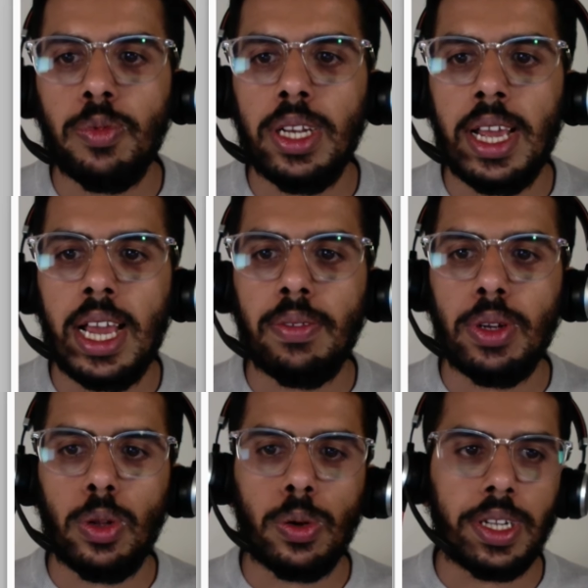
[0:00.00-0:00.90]
will have a
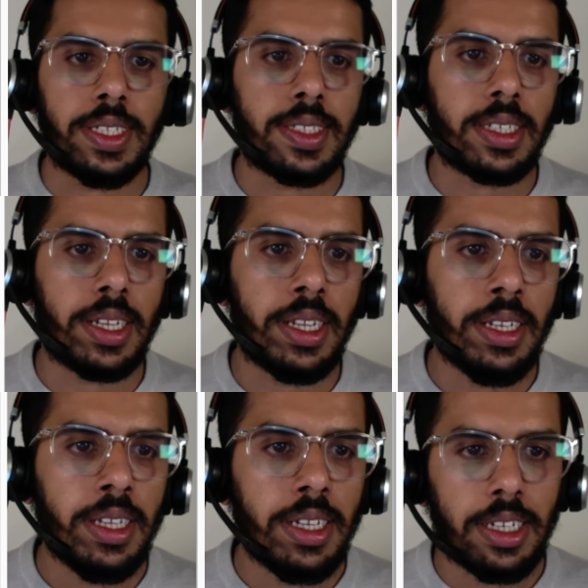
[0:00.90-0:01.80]
login screen.
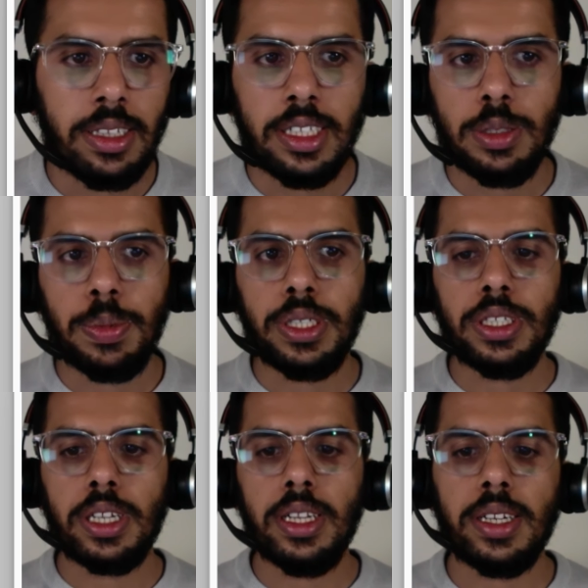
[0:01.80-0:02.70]
In this
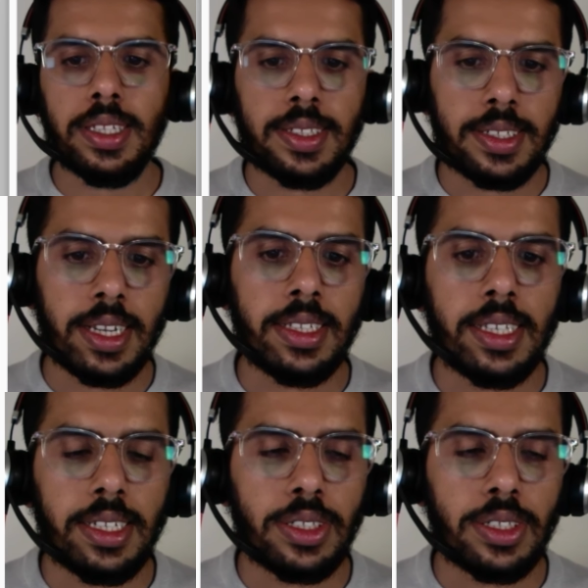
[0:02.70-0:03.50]
particular instance, there